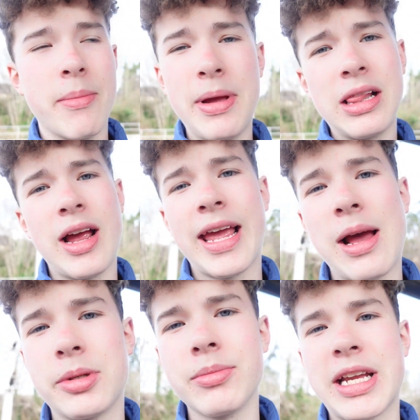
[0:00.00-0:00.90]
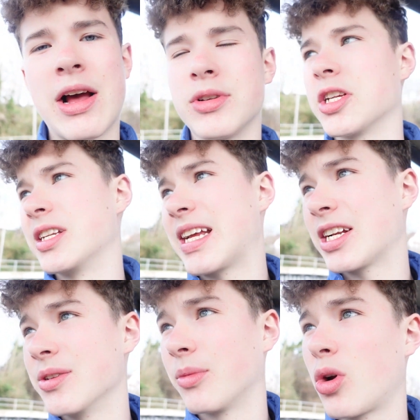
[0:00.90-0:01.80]
a bit like Epsom Downs in
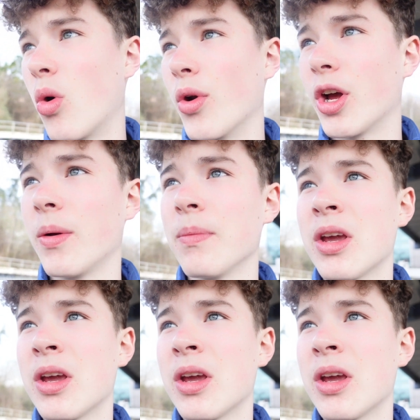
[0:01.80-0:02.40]
Tasson Corner.